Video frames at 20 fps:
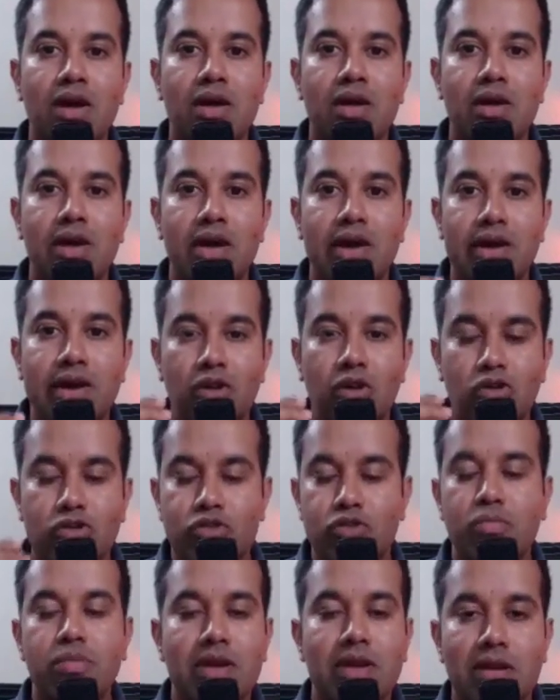and also
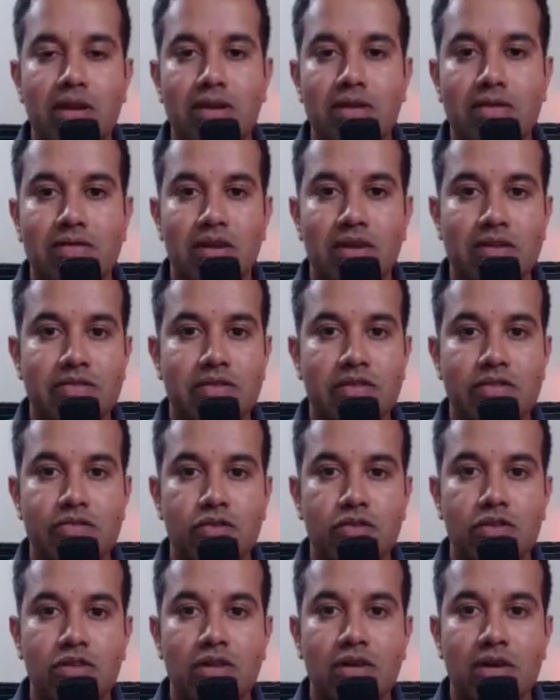be
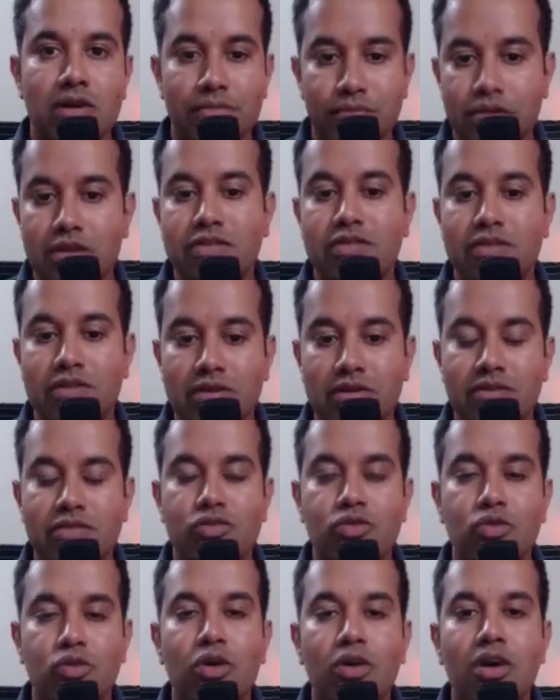successful this year. So